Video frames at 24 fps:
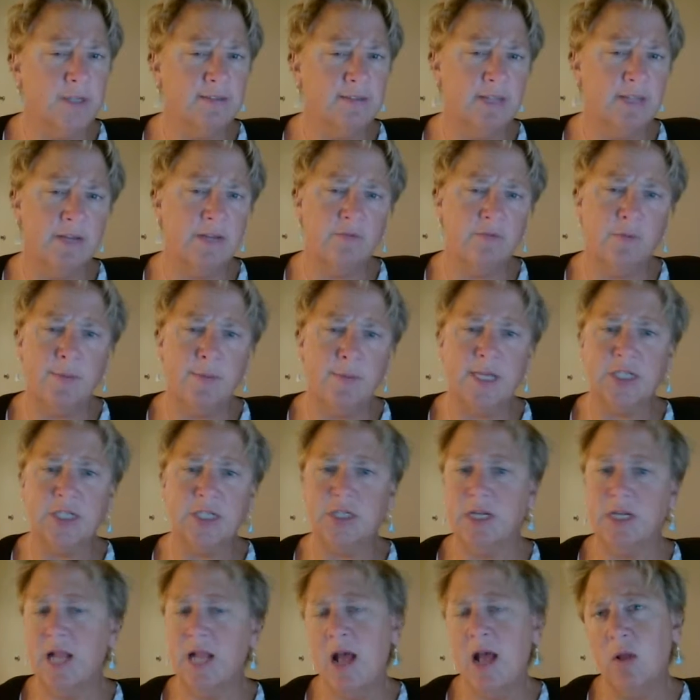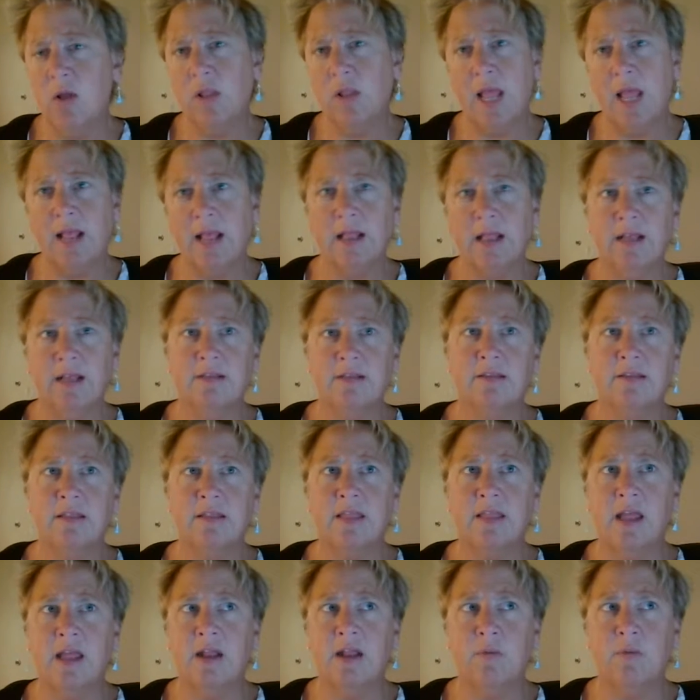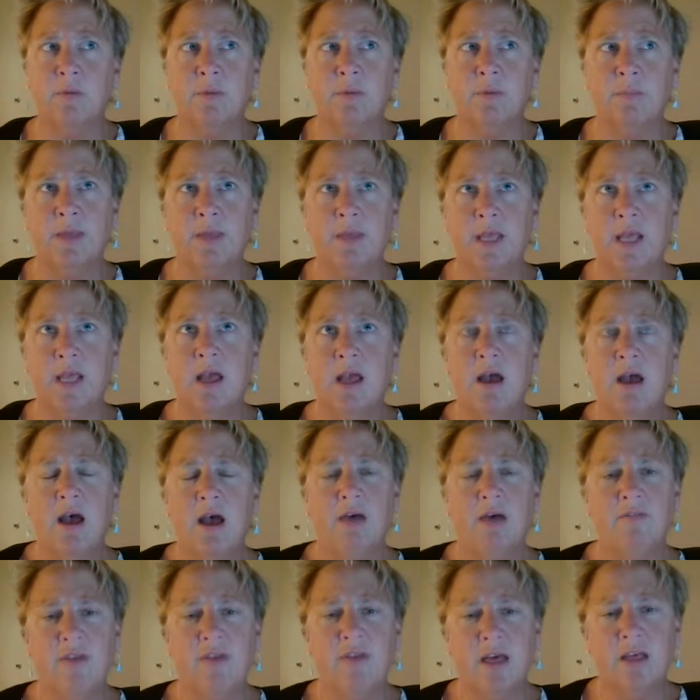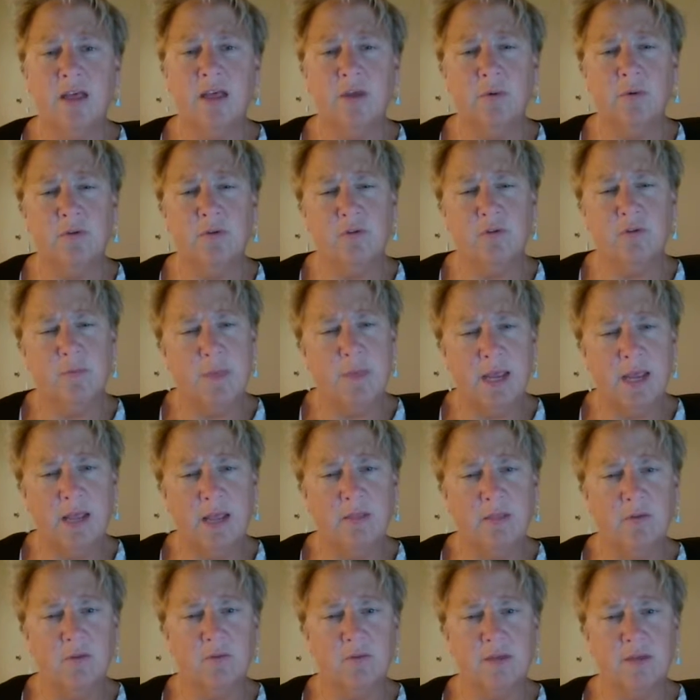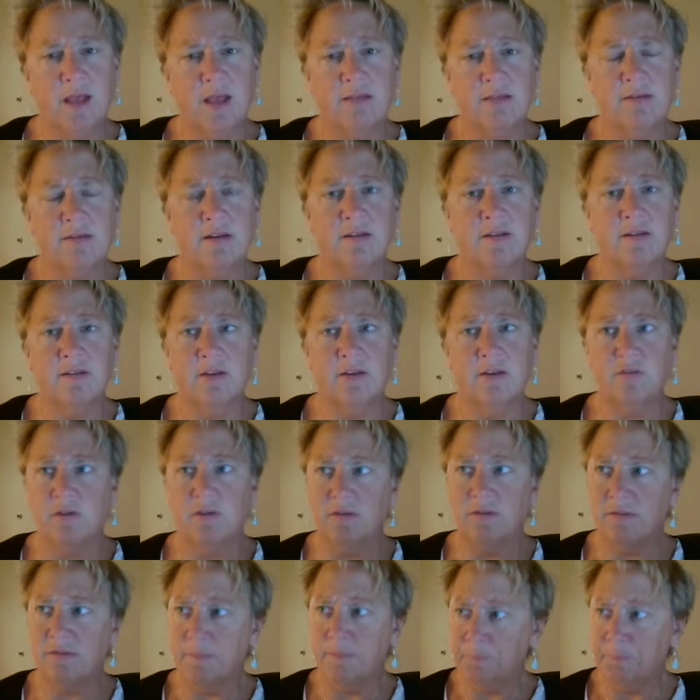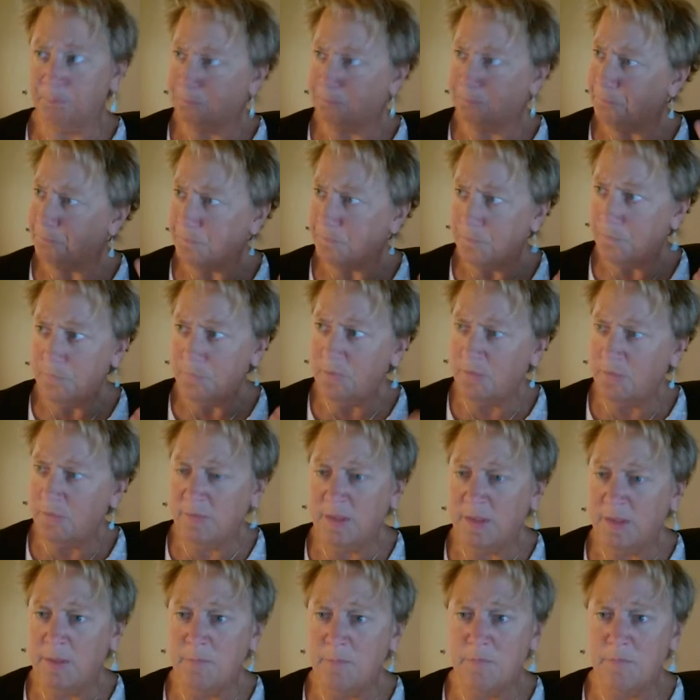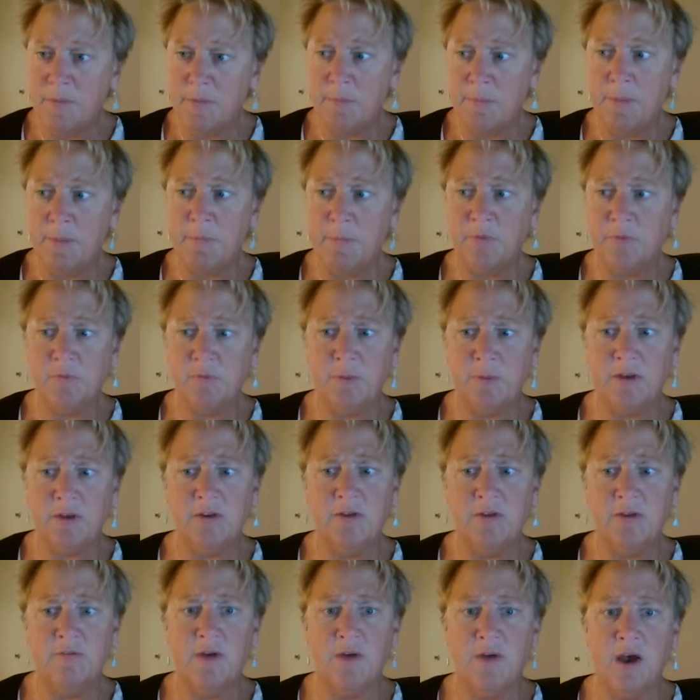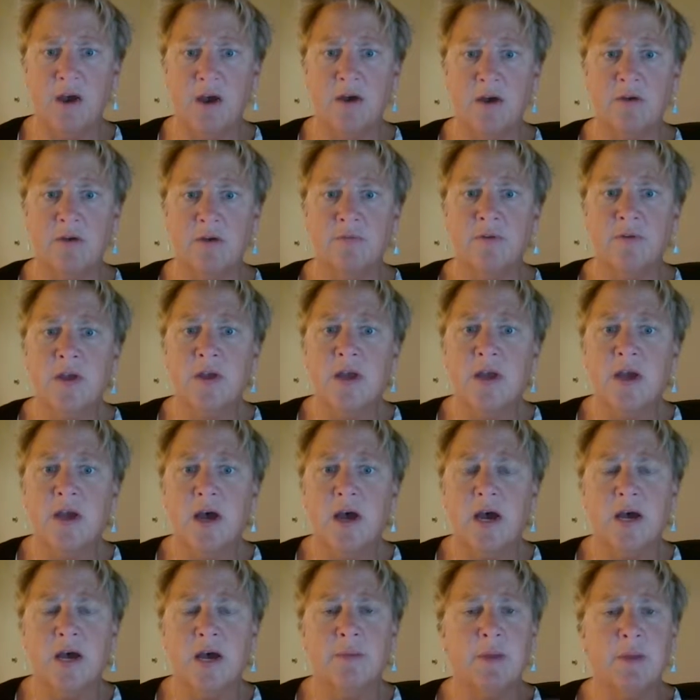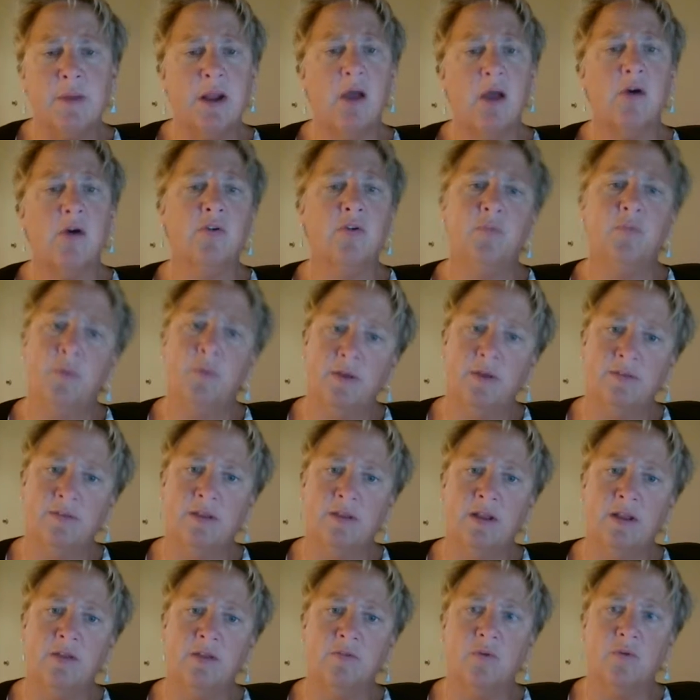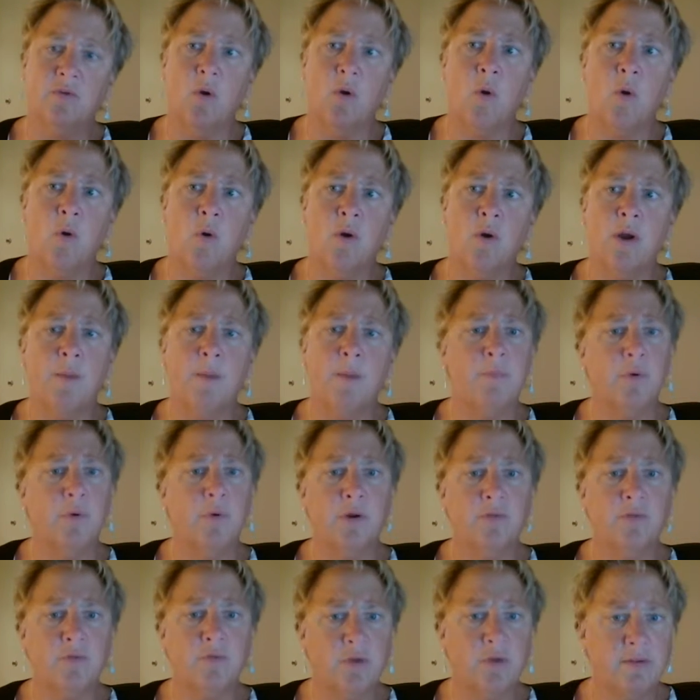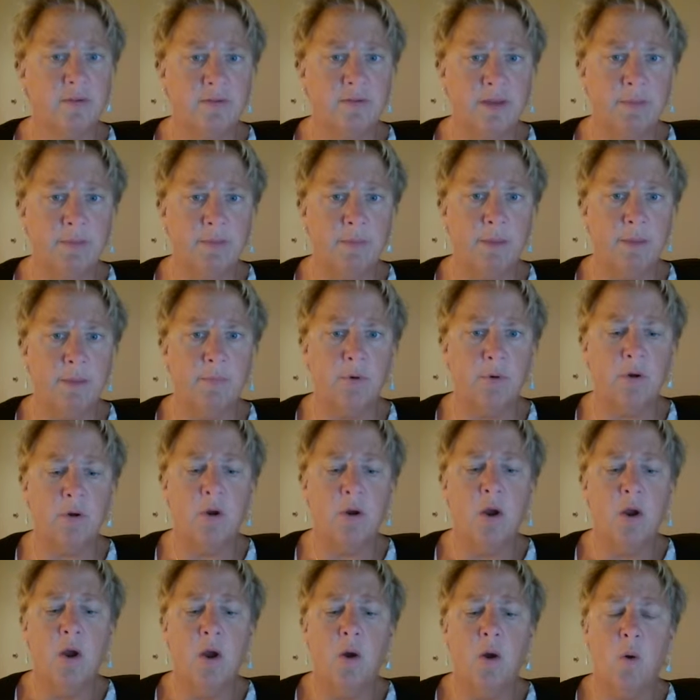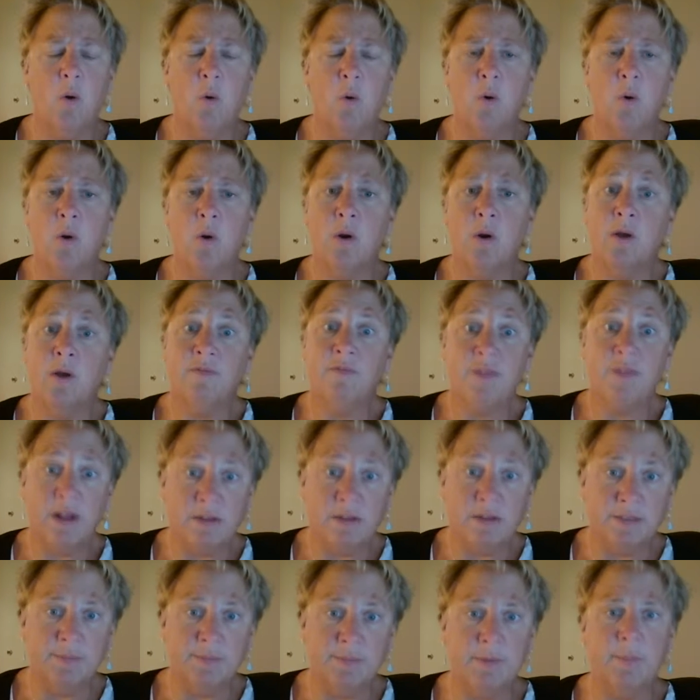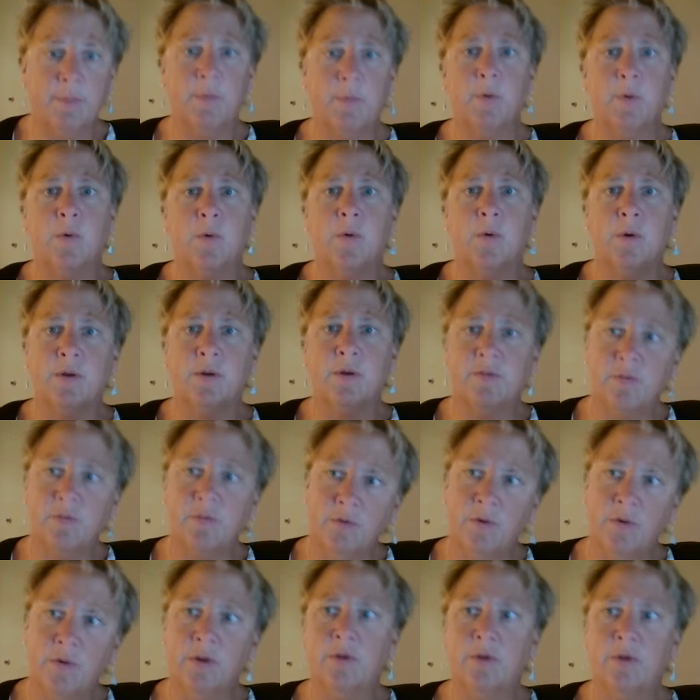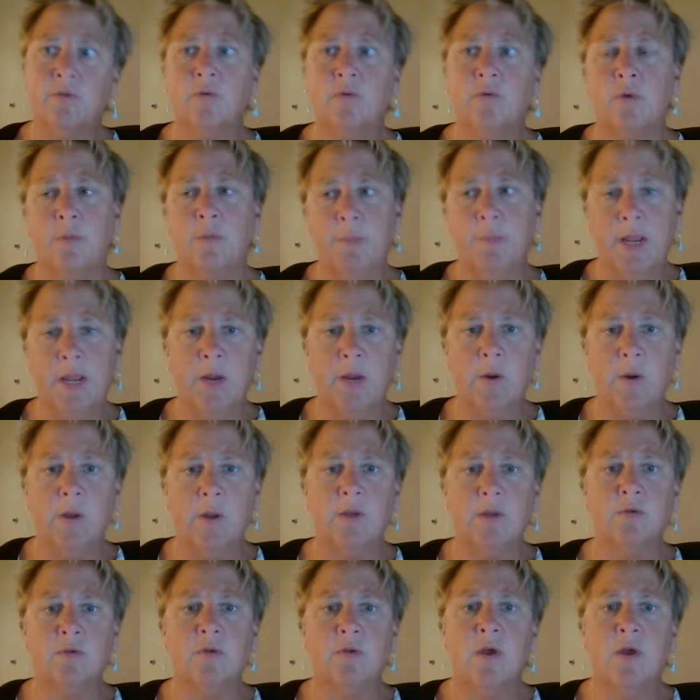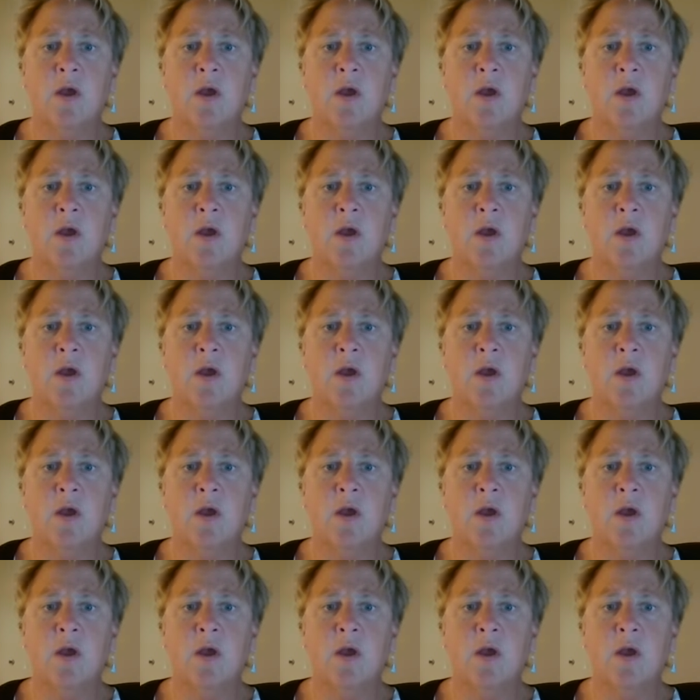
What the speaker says: is that information? How likely is it that it would be of value as you're making those kinds of decisions? Same from the perspective of a college president or a board of trustee member or a faculty member or a student or a parent,